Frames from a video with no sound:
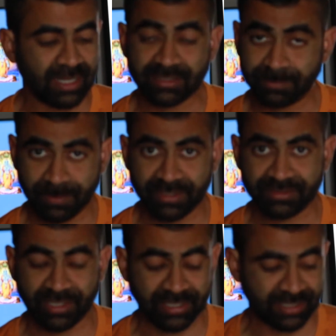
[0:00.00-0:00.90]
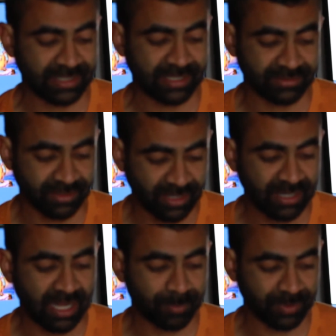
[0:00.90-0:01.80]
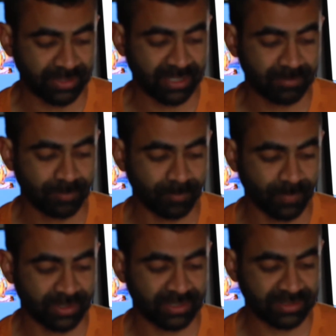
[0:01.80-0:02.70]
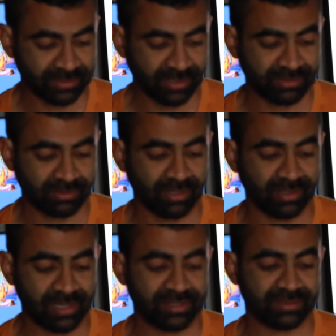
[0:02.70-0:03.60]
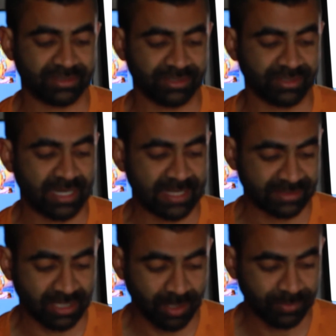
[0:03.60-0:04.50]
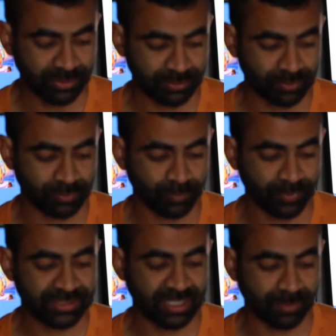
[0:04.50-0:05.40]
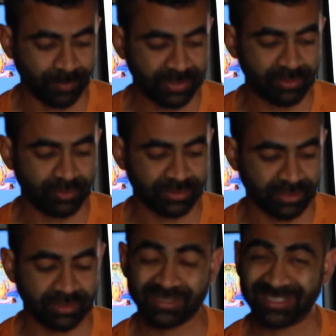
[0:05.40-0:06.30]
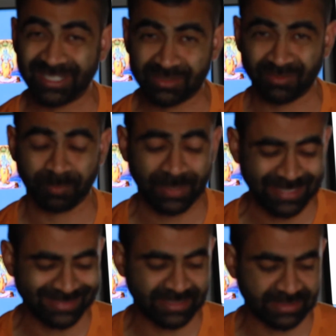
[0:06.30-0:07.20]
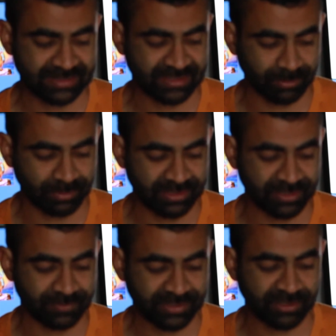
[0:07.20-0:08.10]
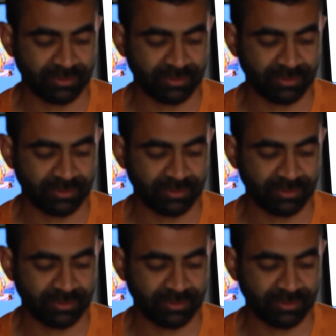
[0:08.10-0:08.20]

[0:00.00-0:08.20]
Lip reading: Experientially, it has not happened yet, but intellectually realization has come to you, which can bring you to certain states of peace and stability within